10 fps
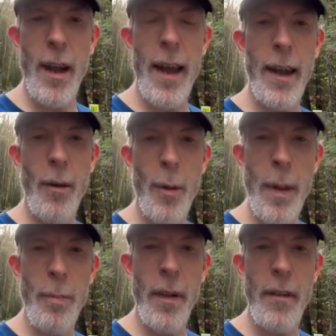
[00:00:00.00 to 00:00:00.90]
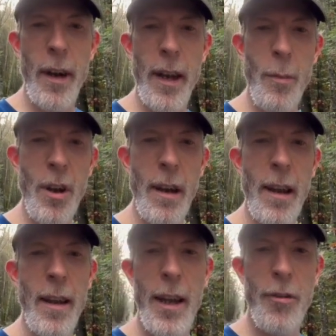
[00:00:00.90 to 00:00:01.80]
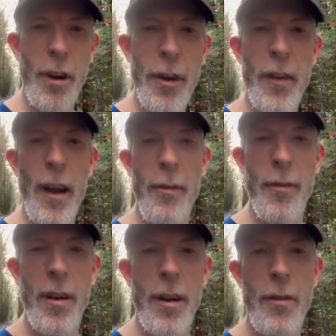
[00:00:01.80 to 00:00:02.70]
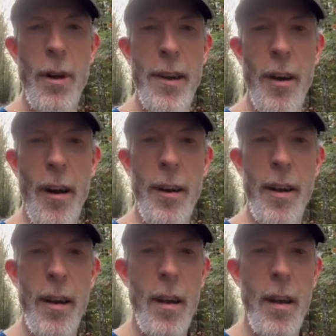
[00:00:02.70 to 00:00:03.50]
hang out with people in the running community. Enjoy yourself, race hard.